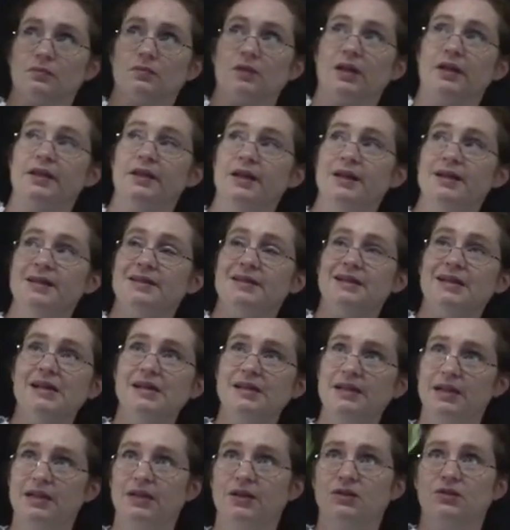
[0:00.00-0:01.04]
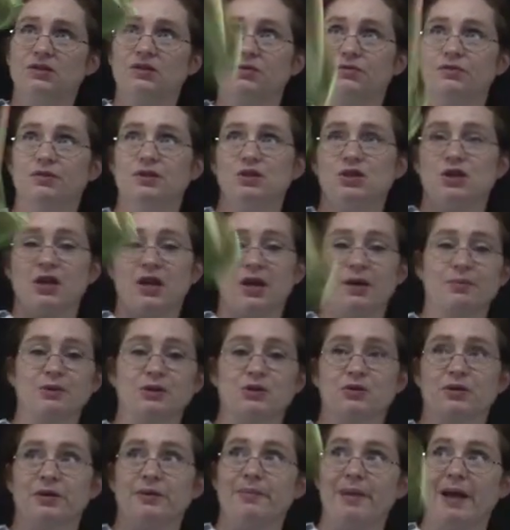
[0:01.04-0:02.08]
And then details of the
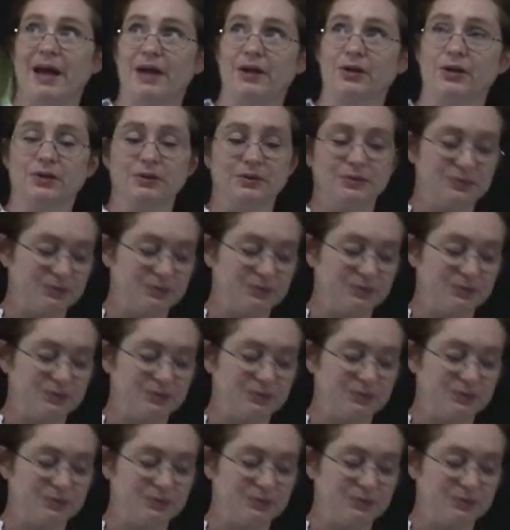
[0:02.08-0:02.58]
geometry matter.